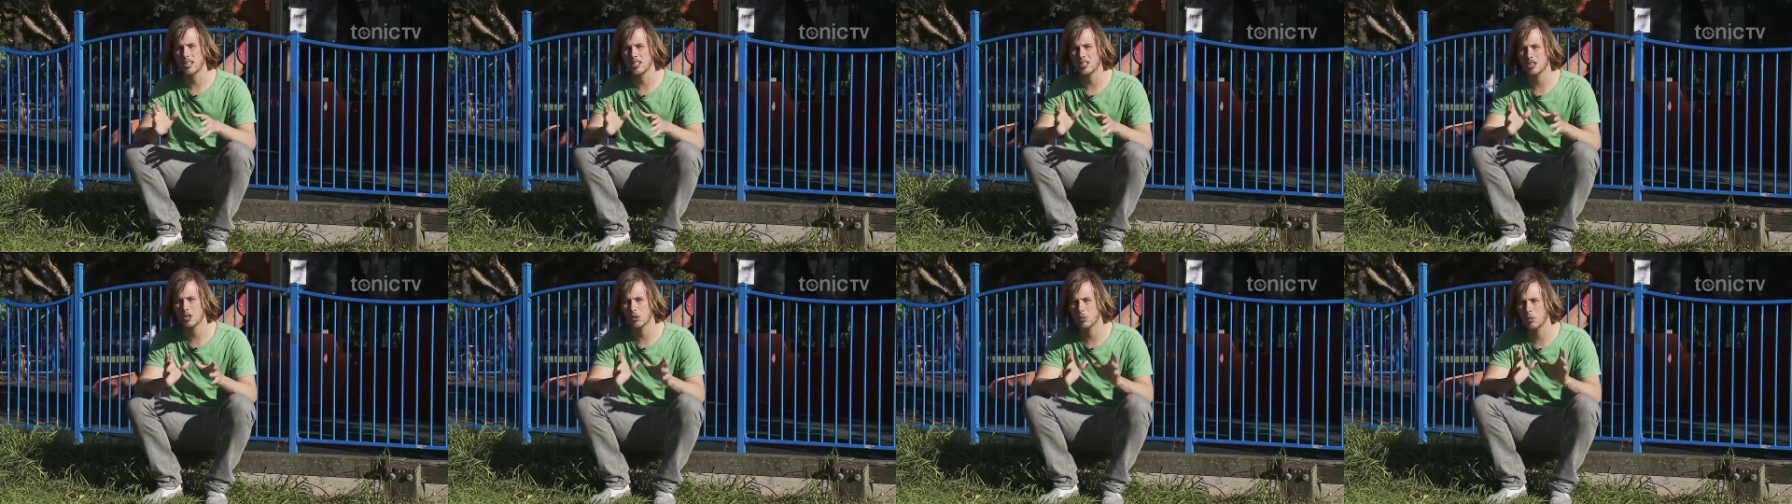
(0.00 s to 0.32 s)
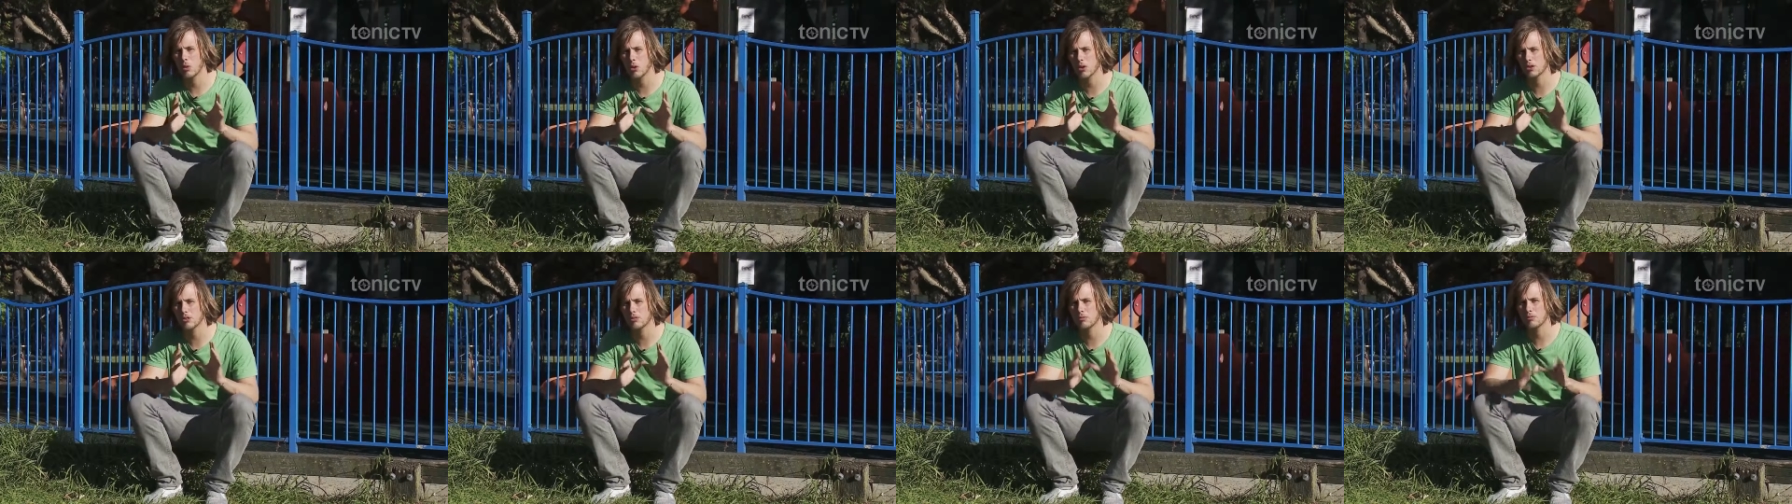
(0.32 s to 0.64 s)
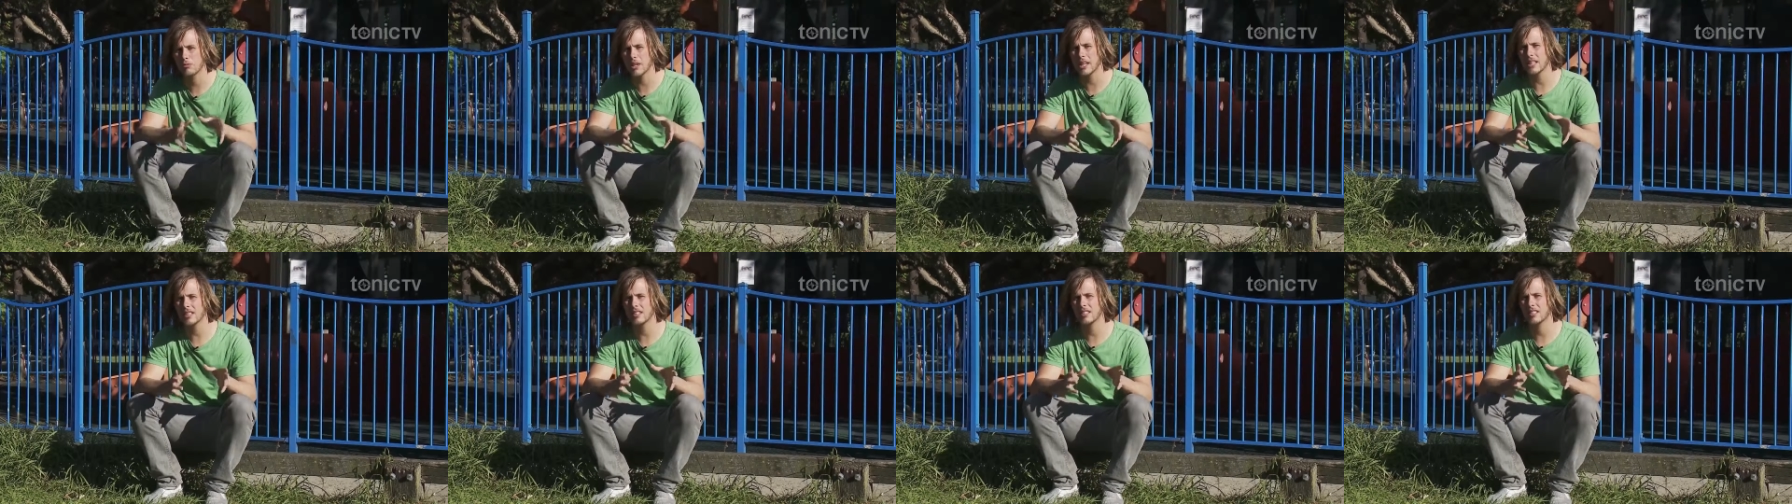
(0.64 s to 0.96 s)
and towards
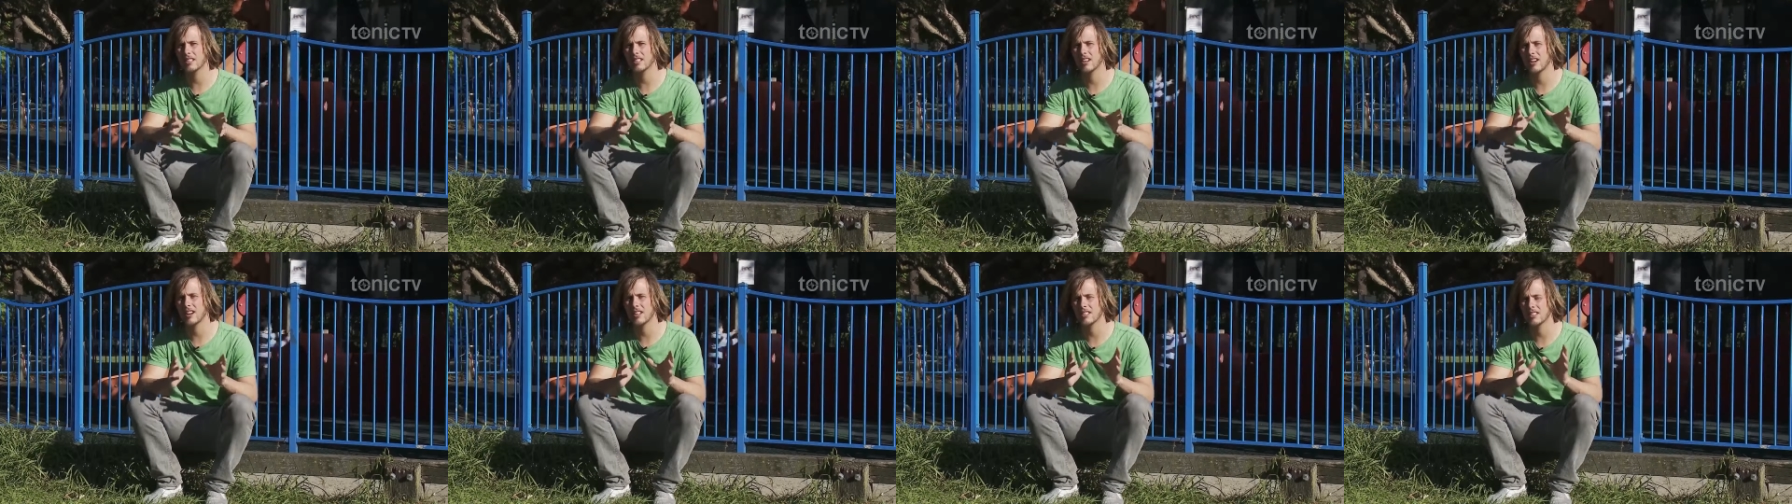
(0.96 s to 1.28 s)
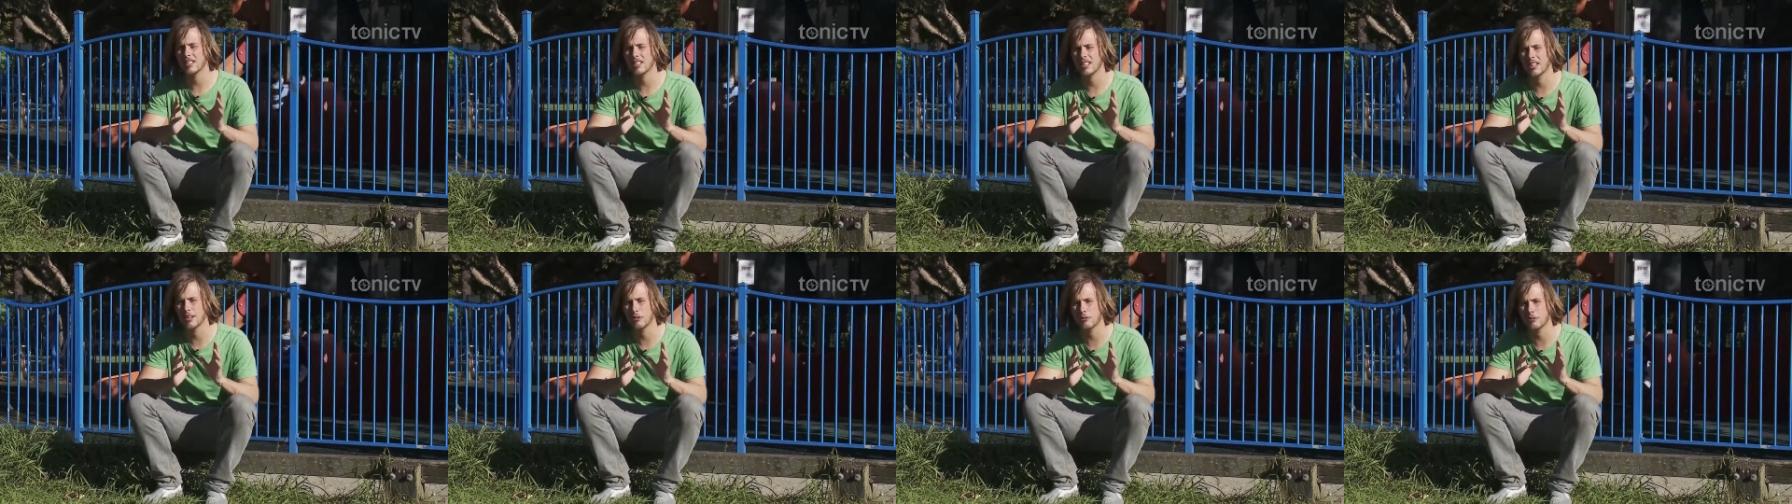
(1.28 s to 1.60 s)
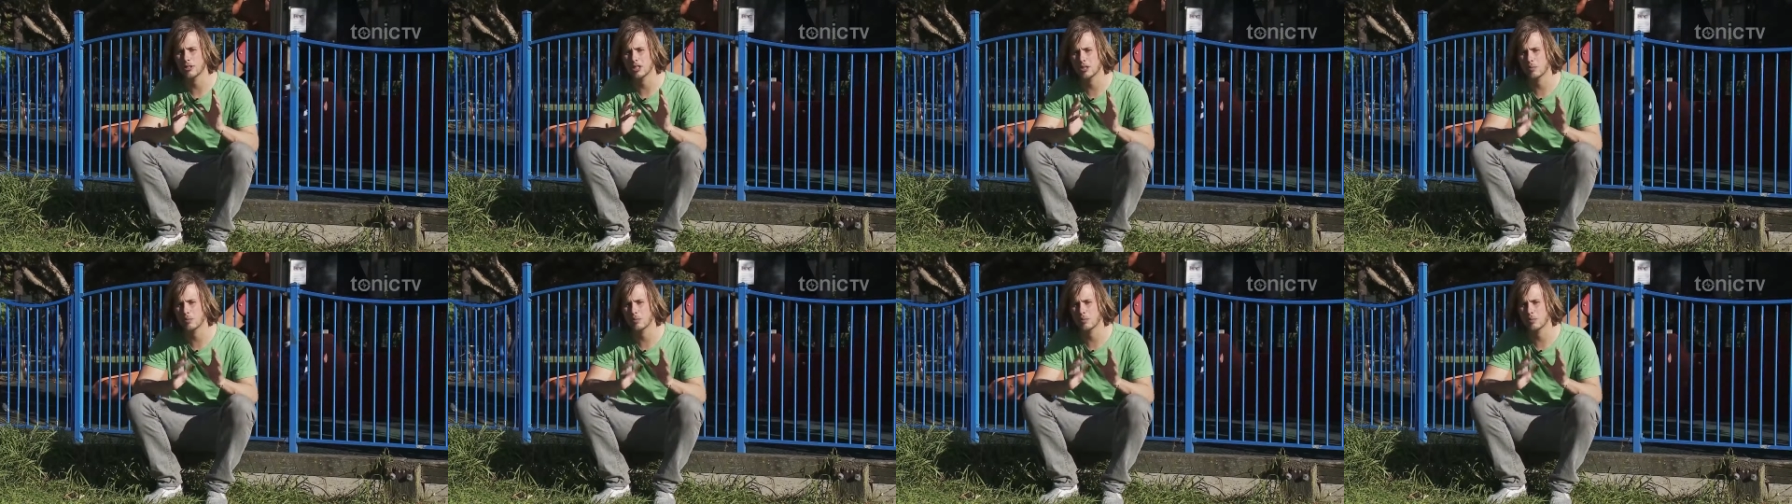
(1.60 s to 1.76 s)
recognising and